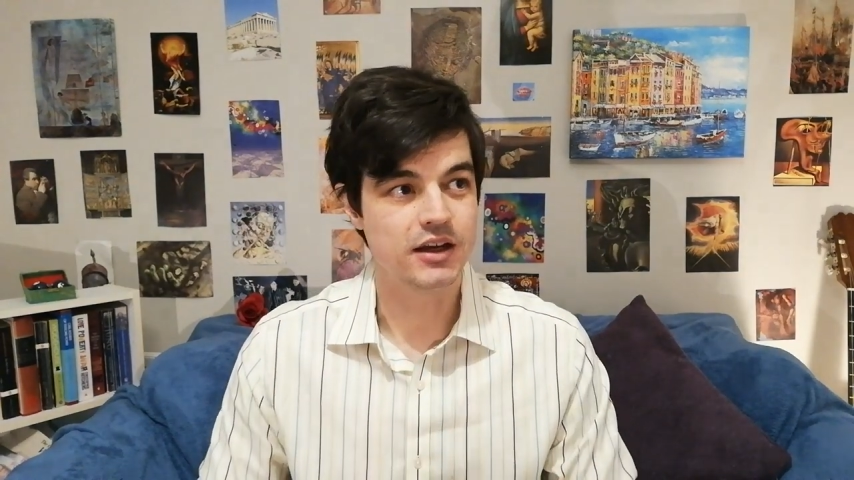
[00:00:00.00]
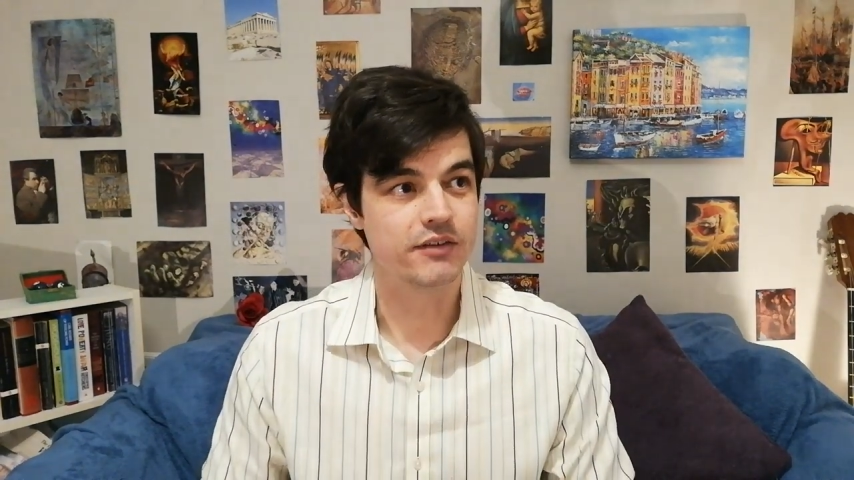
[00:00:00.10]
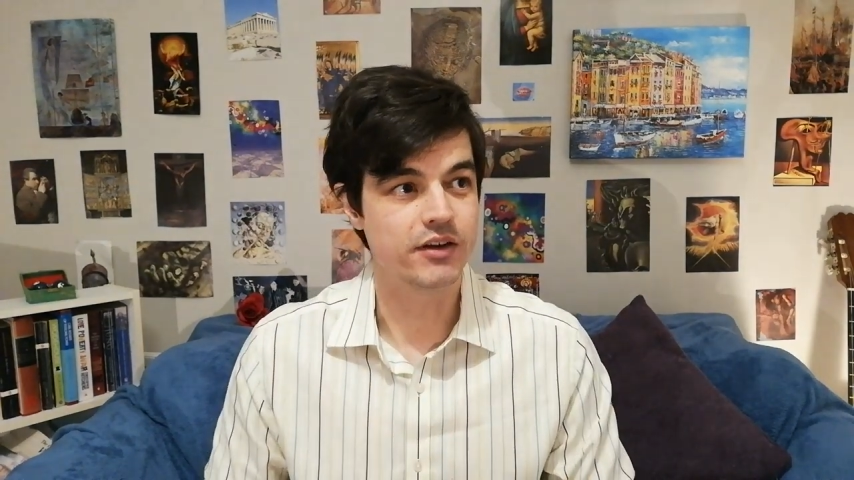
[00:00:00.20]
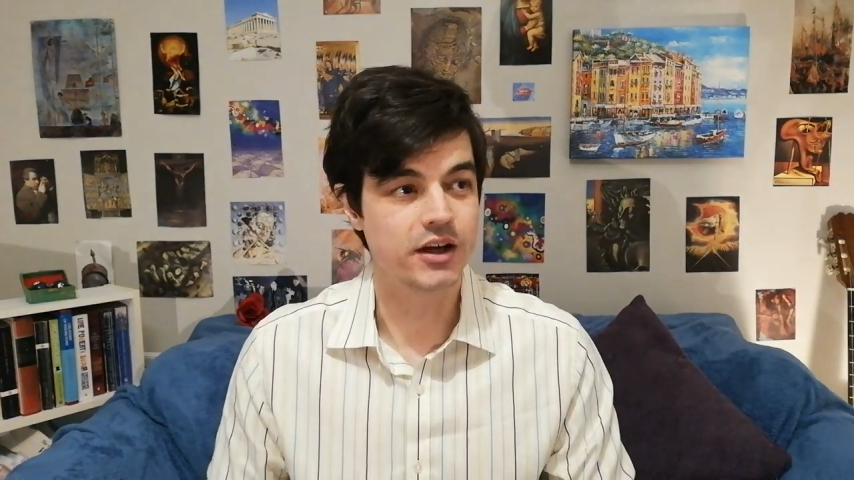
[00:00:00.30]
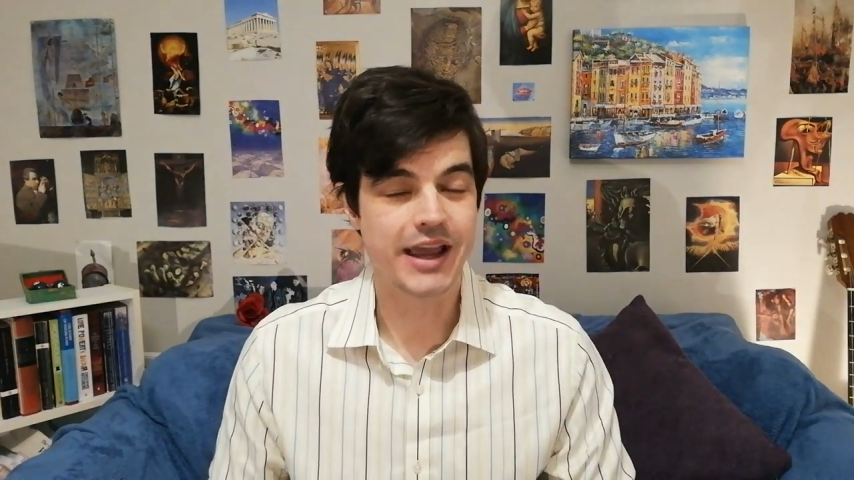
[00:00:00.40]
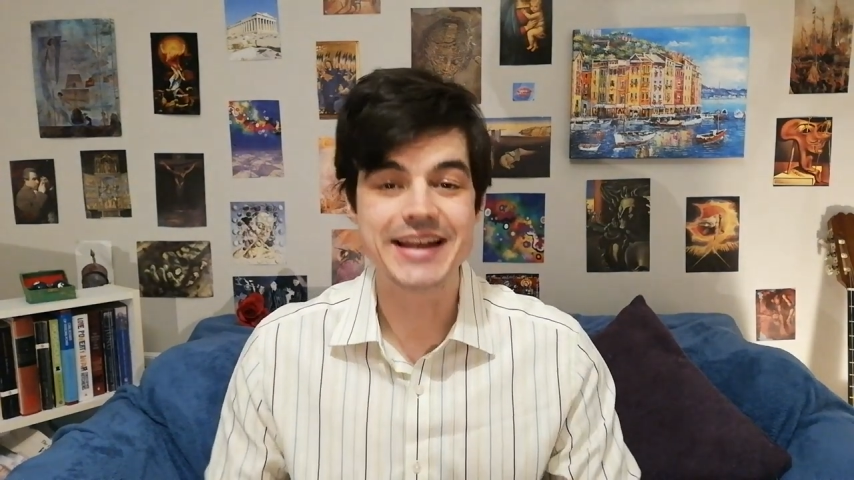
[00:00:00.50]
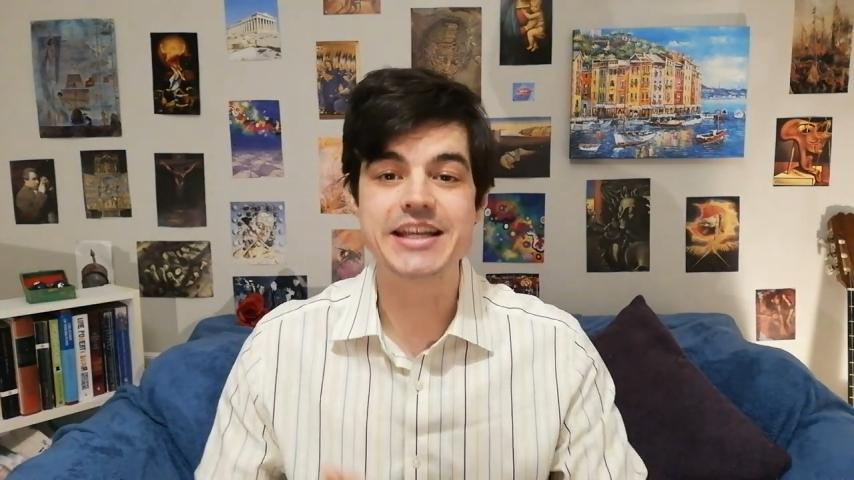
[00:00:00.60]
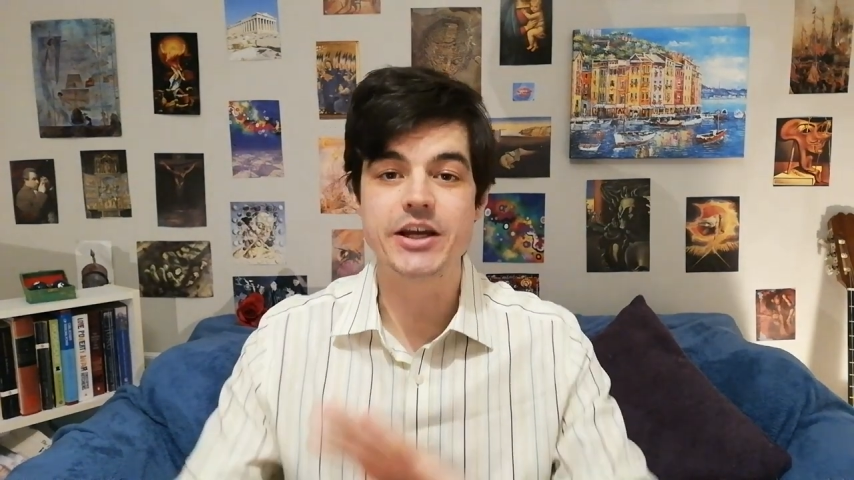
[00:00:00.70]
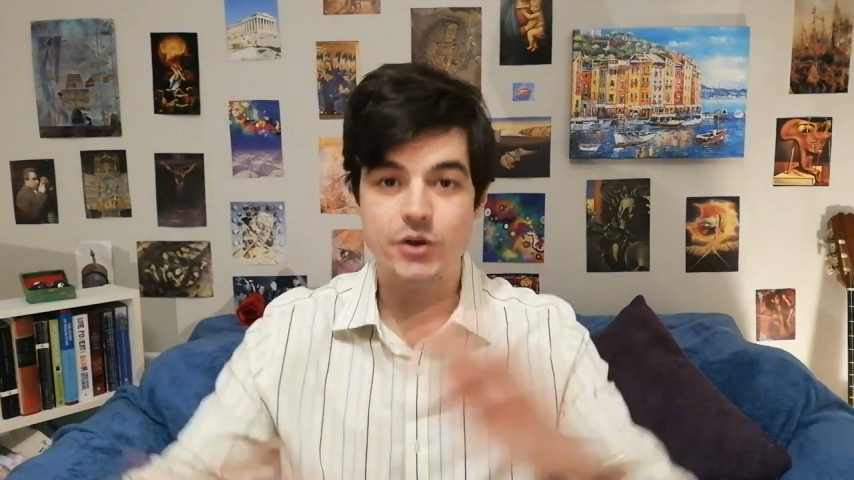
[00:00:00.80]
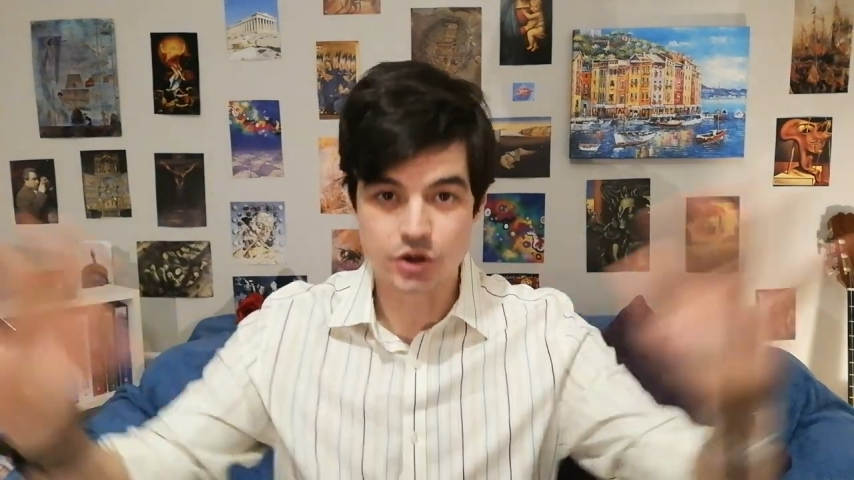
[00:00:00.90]
of
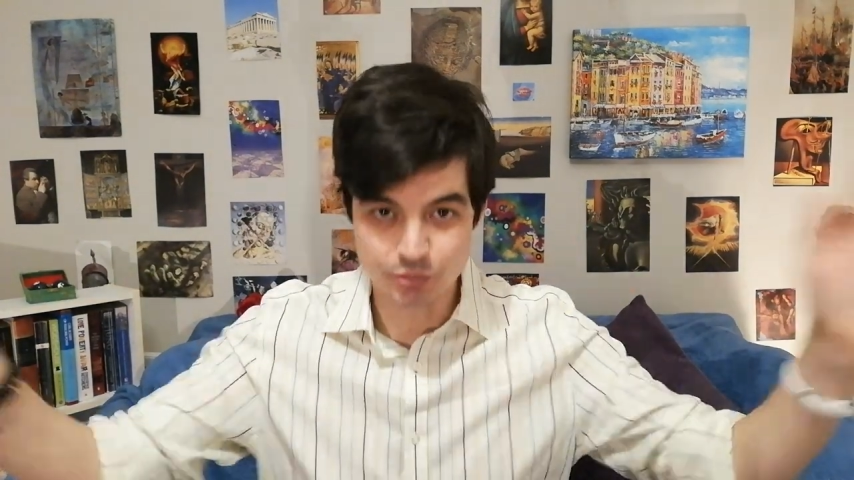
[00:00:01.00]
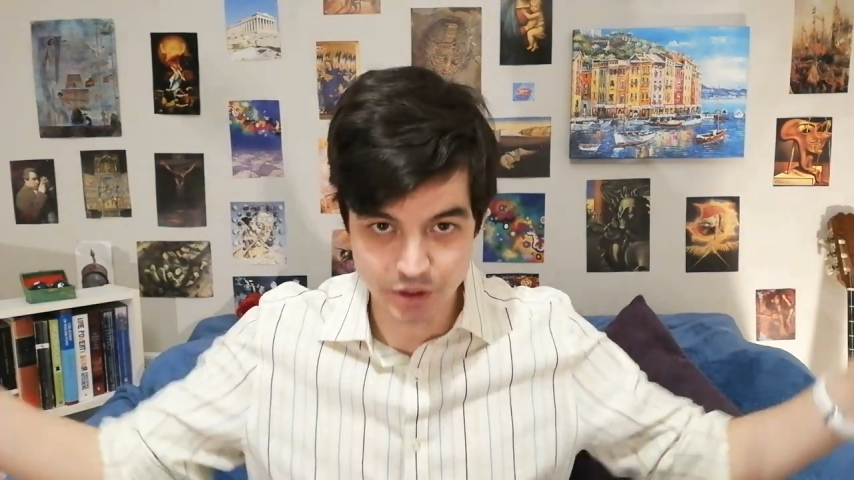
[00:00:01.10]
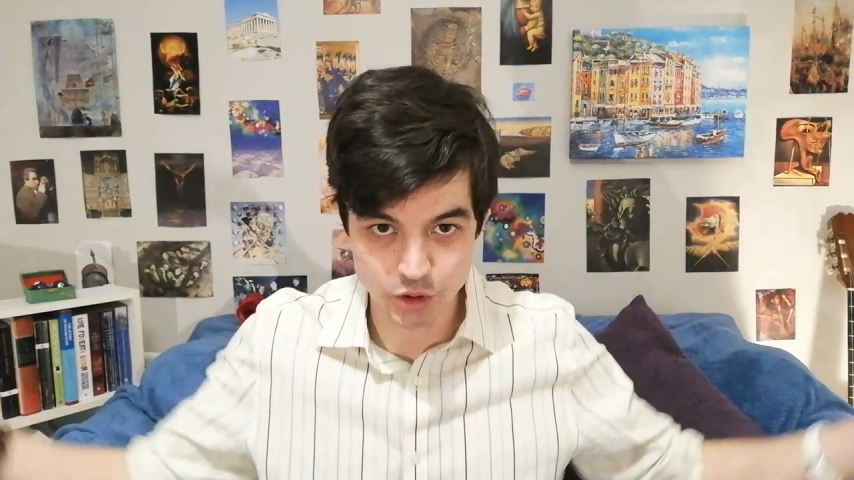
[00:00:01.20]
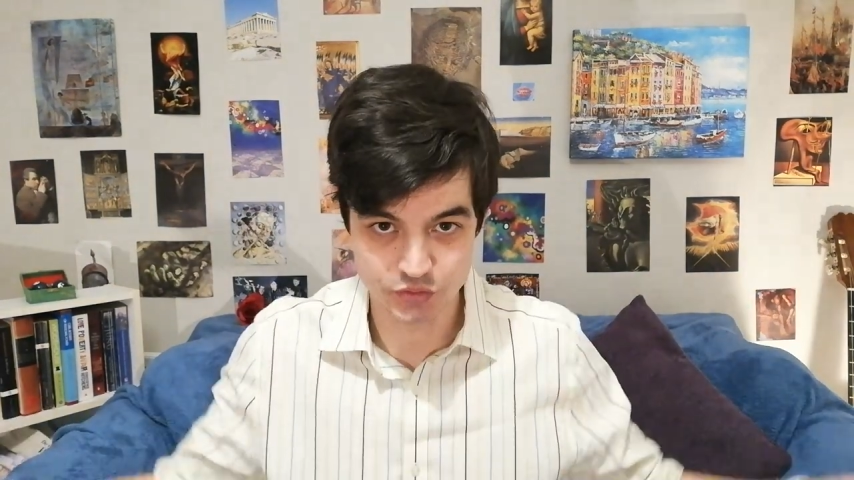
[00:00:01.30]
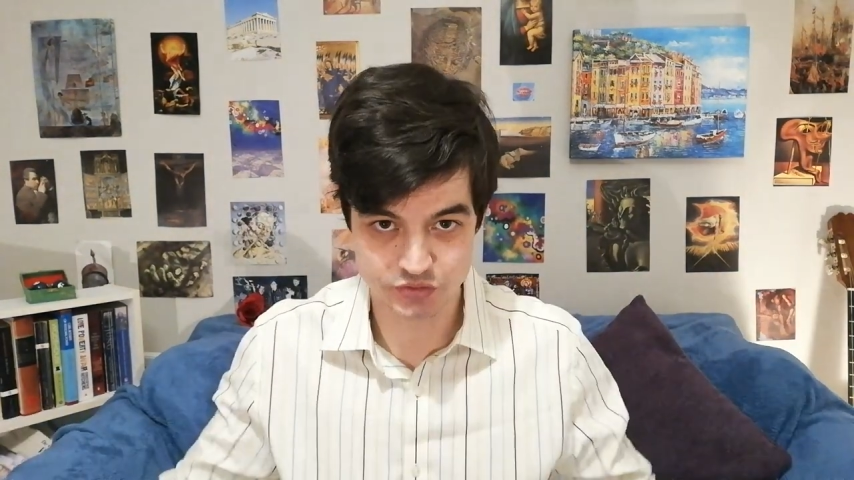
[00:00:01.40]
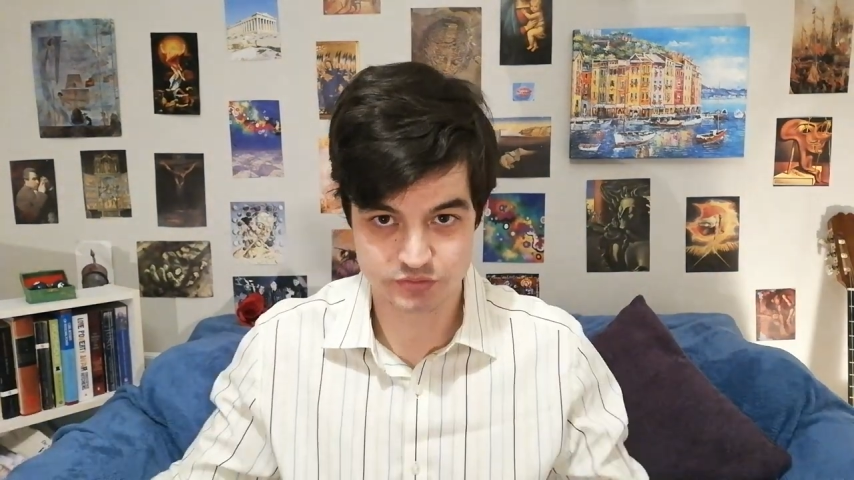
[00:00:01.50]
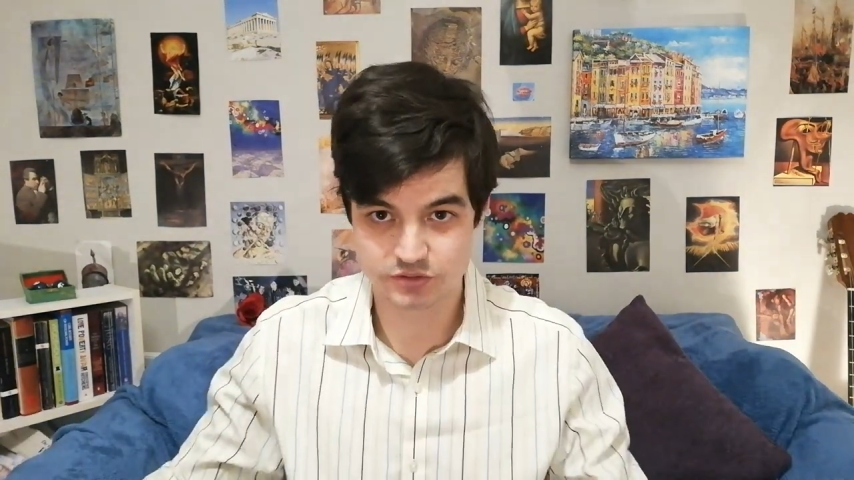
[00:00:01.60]
any yoga pose,